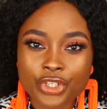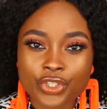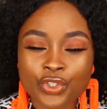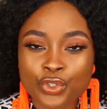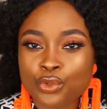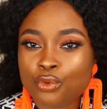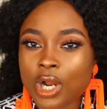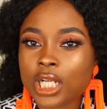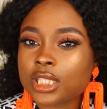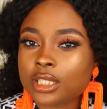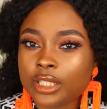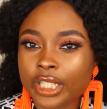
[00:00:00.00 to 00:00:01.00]
you can still
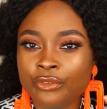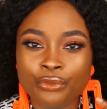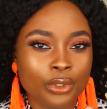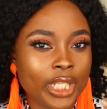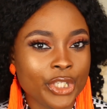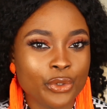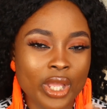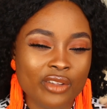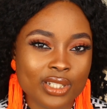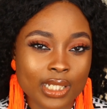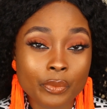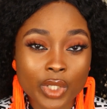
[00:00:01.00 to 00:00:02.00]
rock the look and feel like you
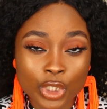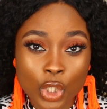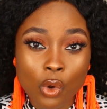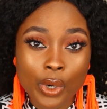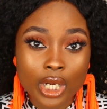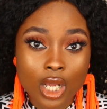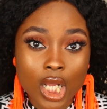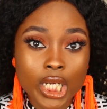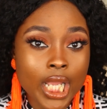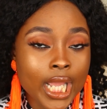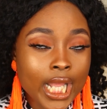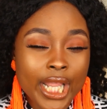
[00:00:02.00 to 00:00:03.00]
have something going on.